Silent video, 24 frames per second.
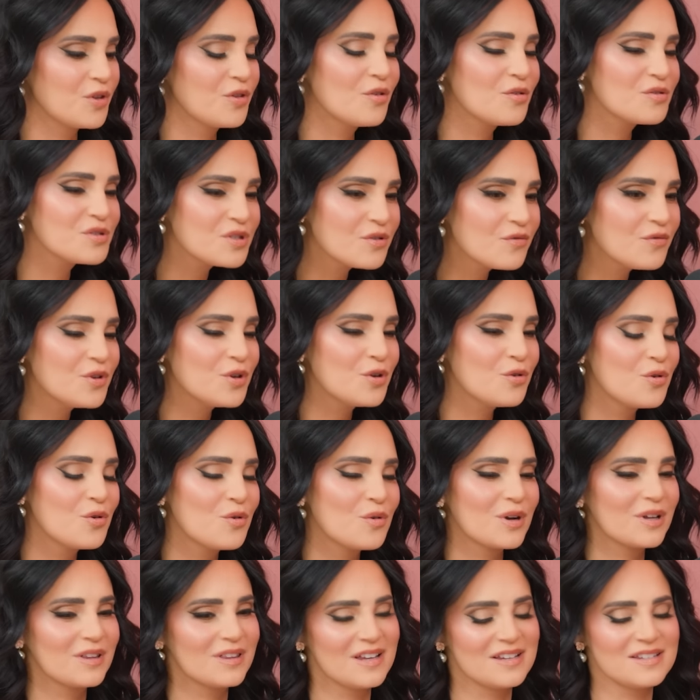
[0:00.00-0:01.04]
those of you who
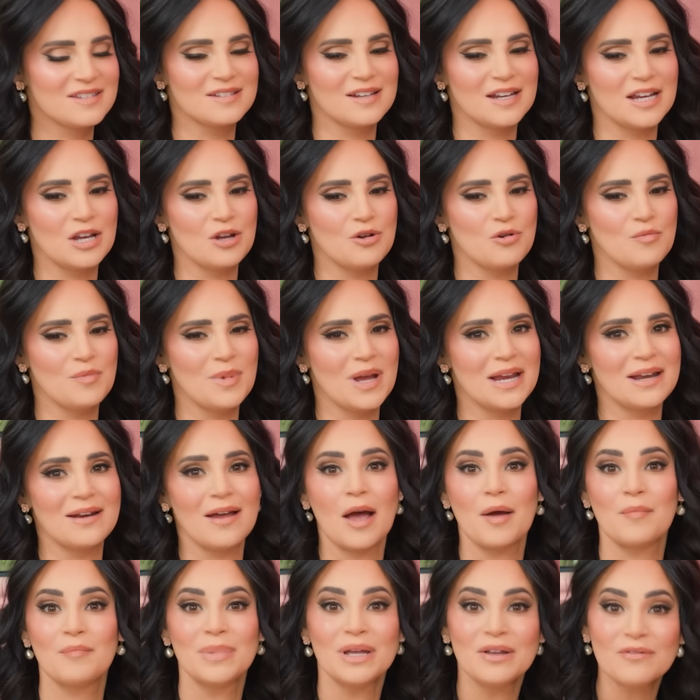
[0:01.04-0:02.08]
are listening who may
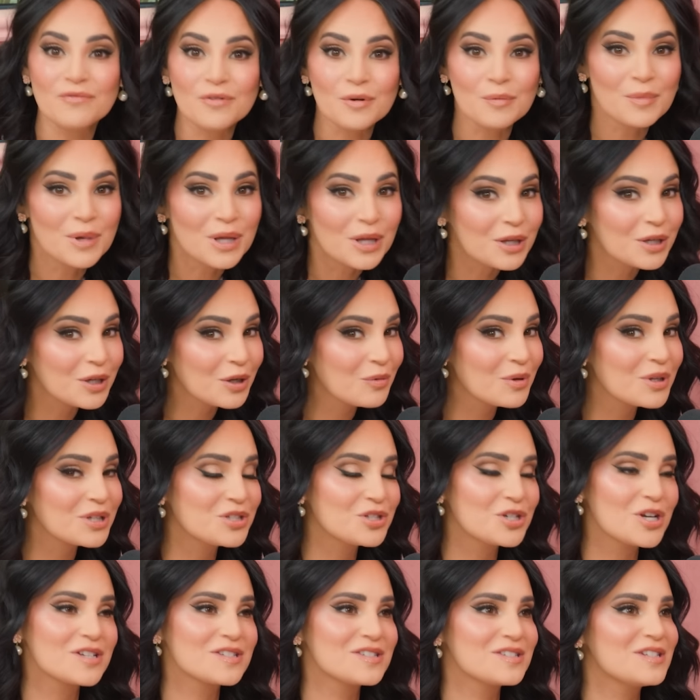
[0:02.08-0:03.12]
not be familiar with
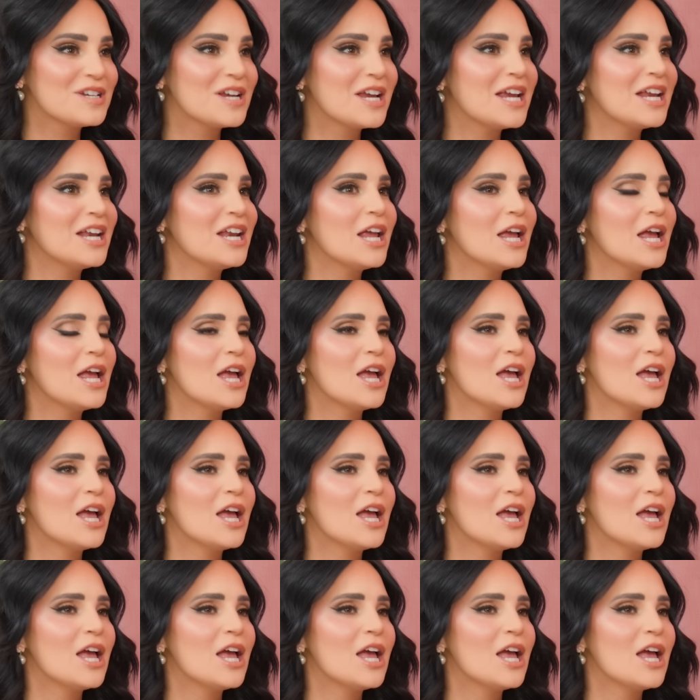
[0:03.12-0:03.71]
Justine,